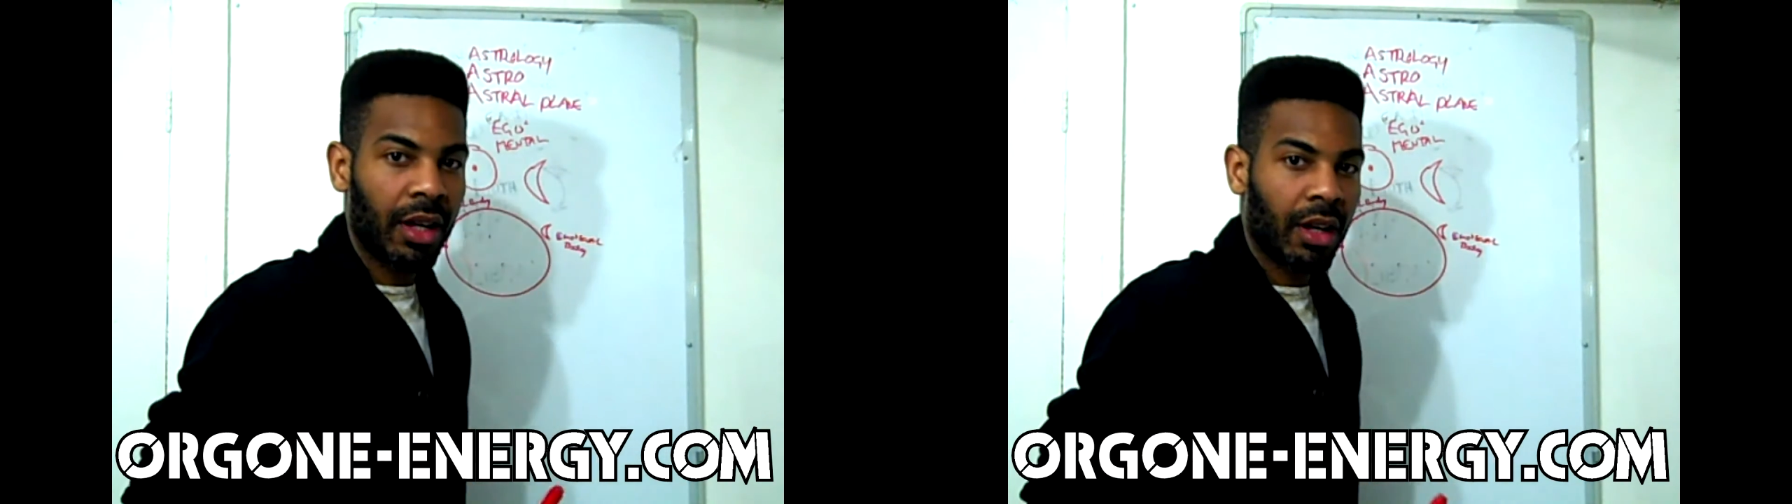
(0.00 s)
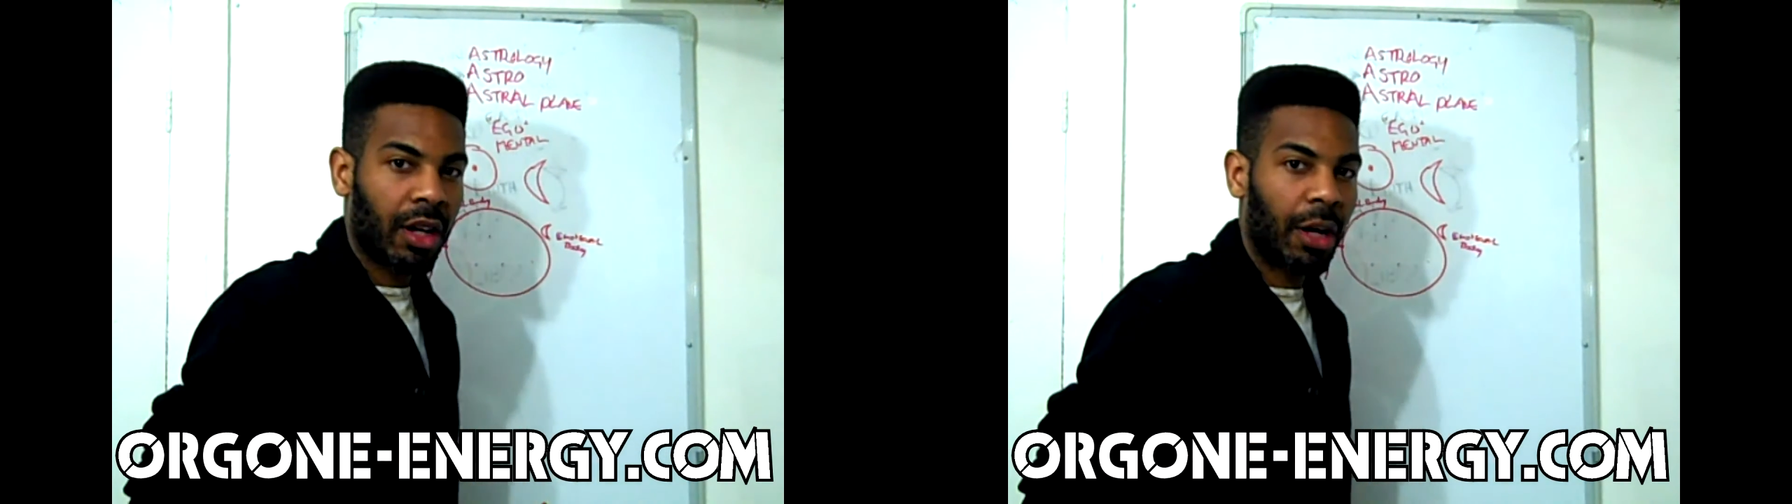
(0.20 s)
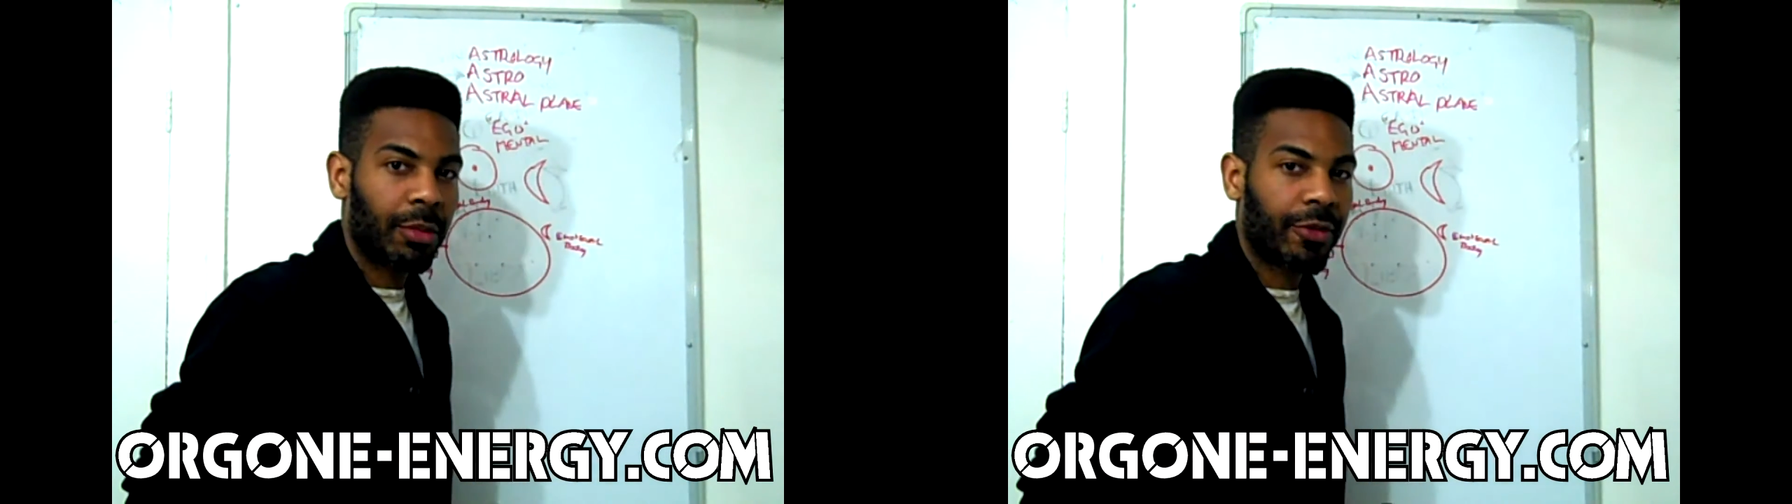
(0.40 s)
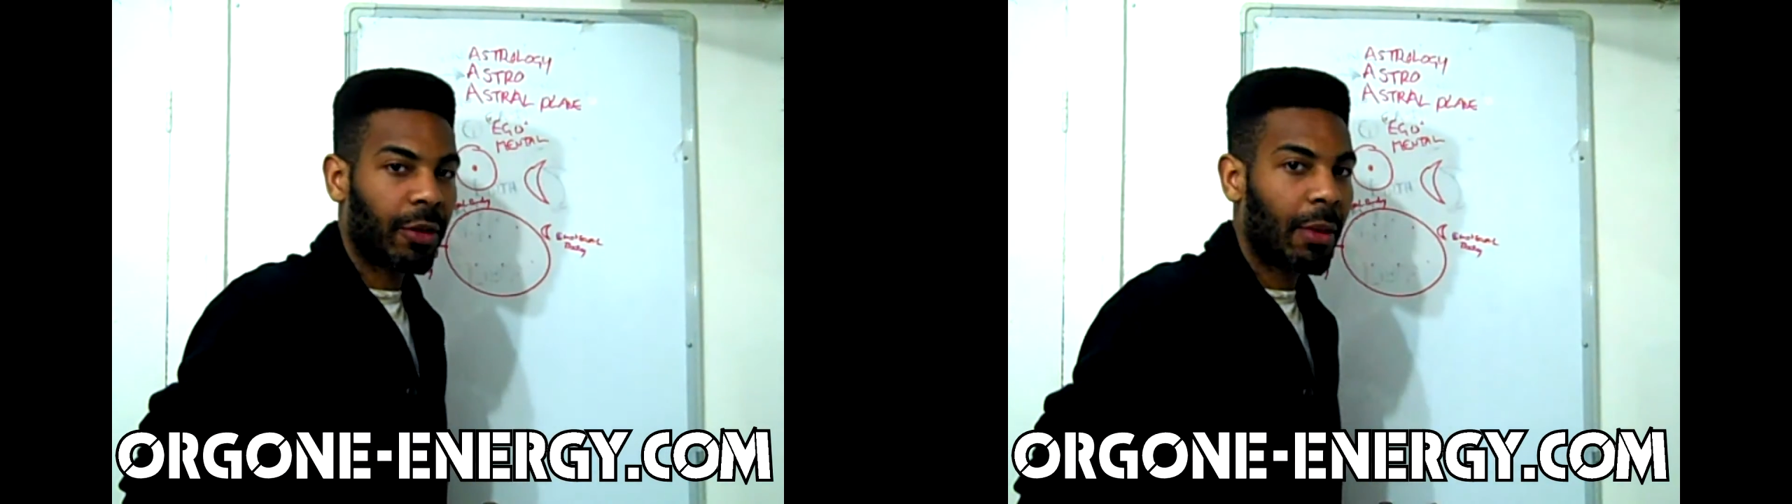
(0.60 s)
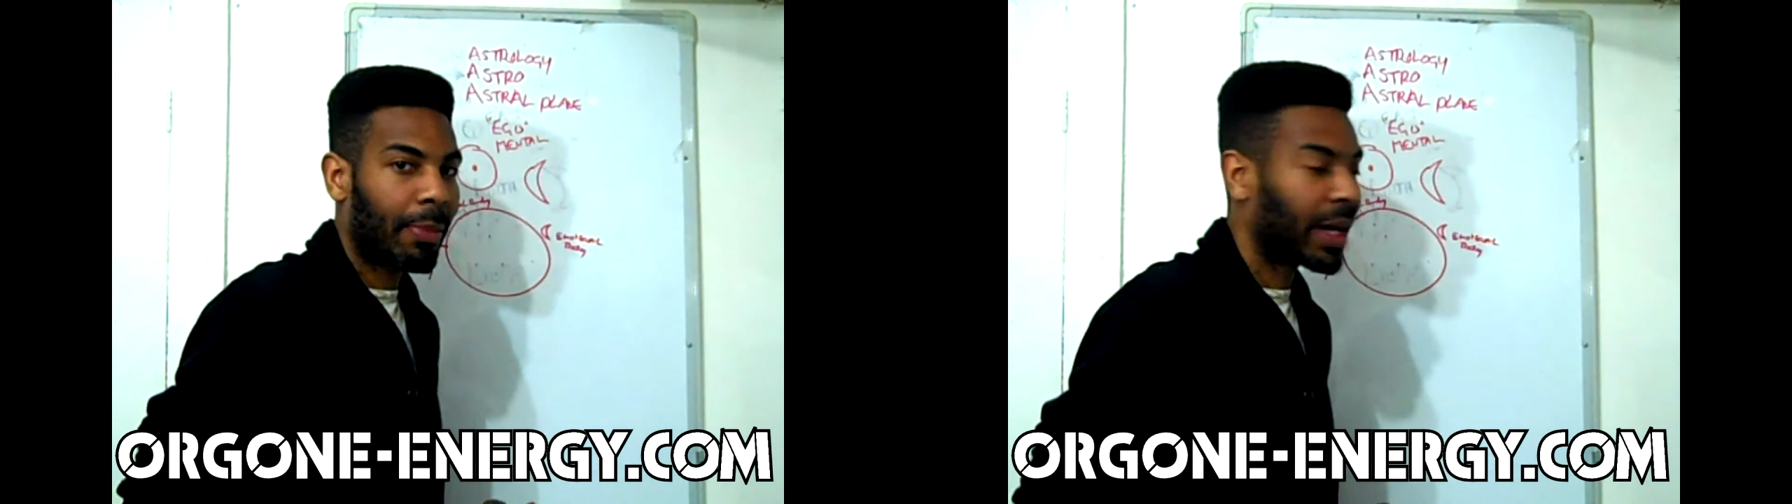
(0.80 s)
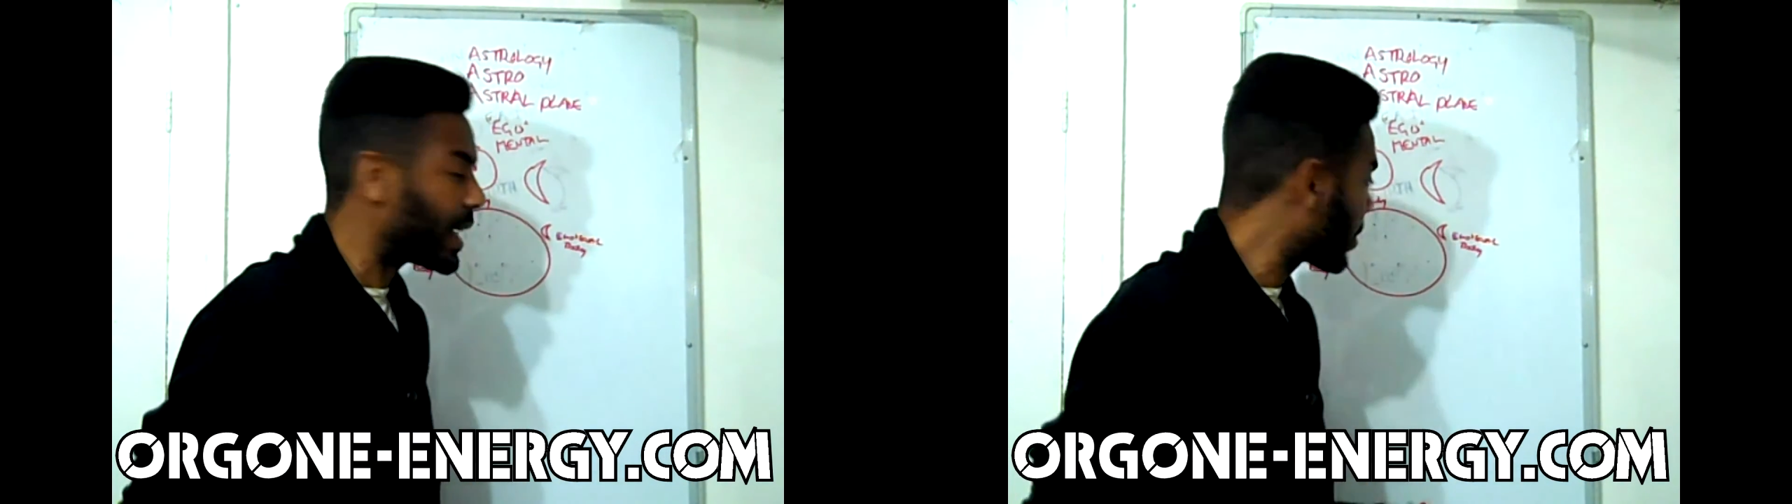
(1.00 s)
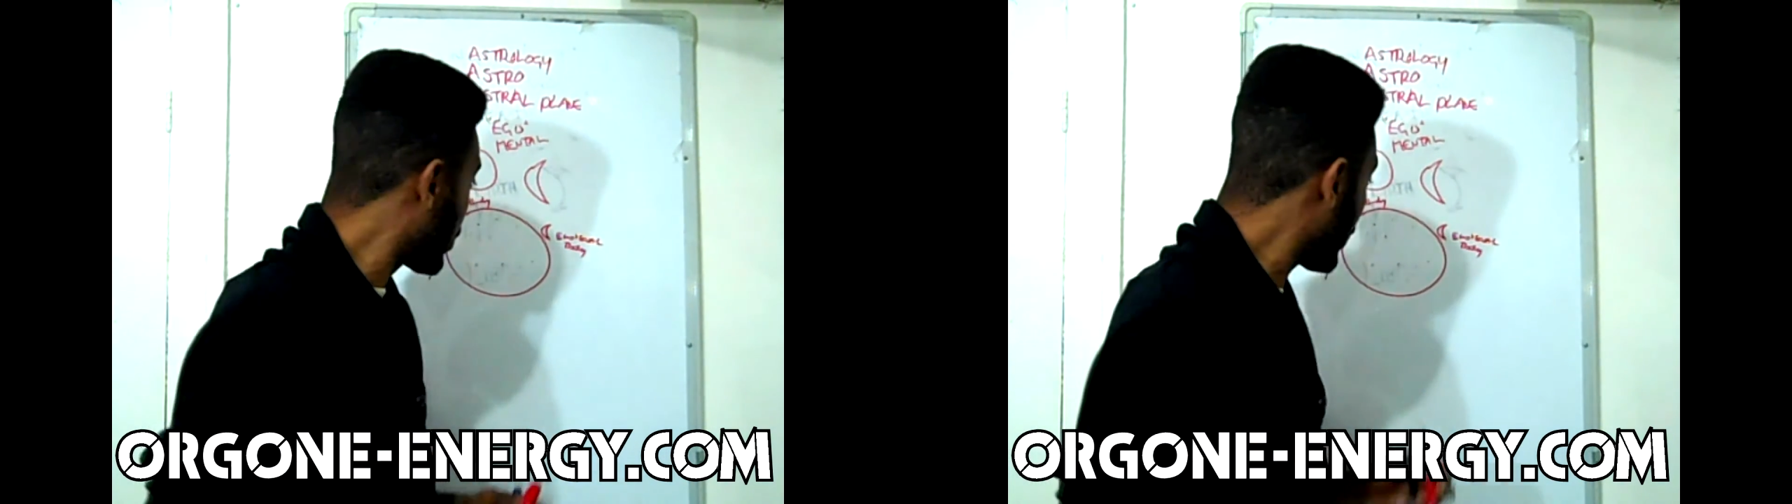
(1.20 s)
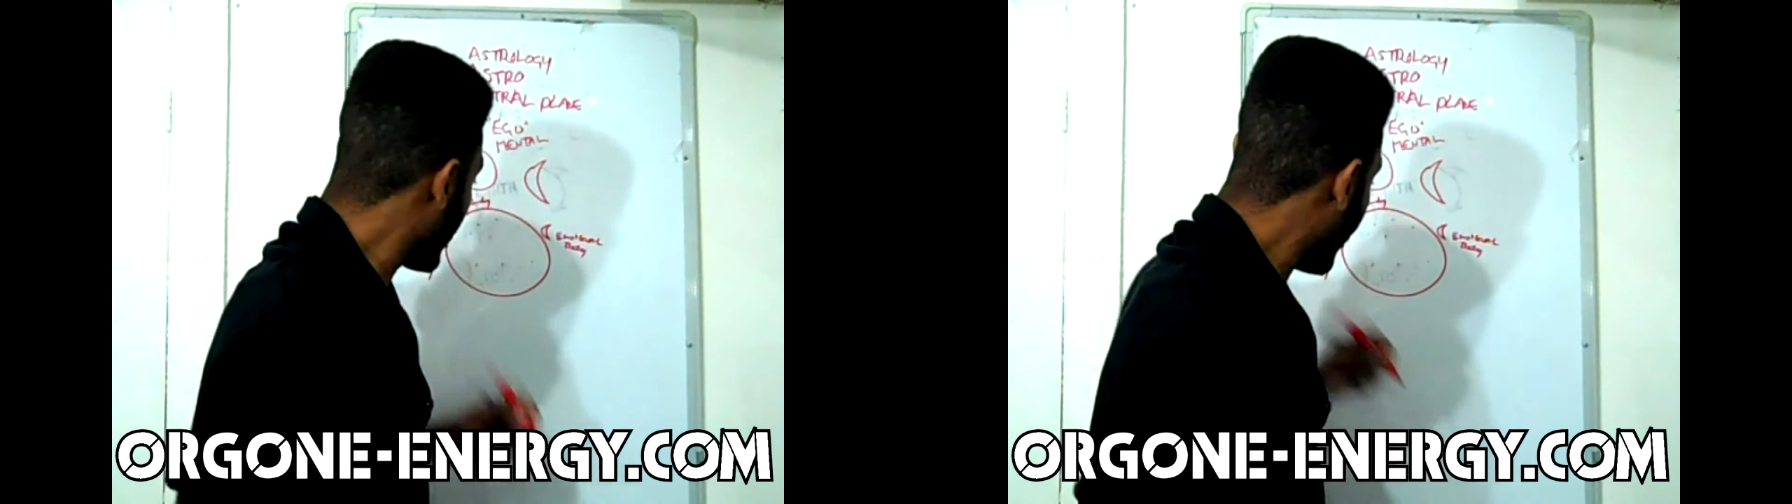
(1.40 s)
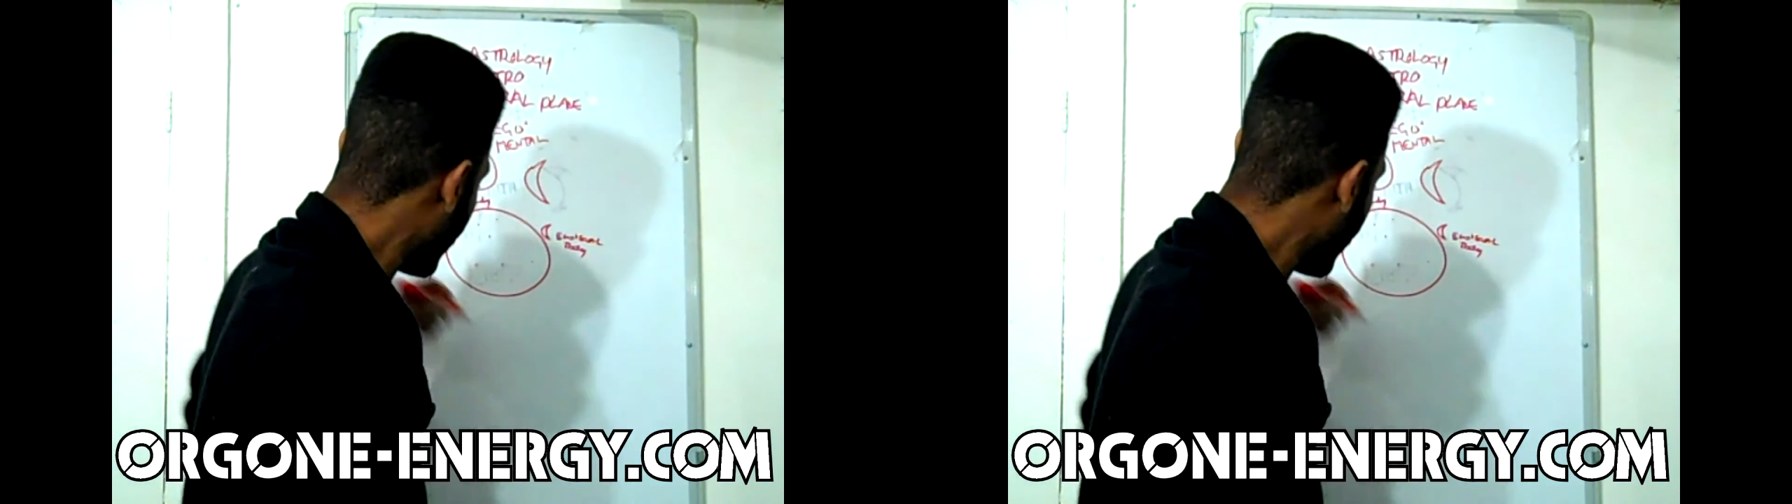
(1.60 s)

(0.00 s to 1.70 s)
comes from a place called the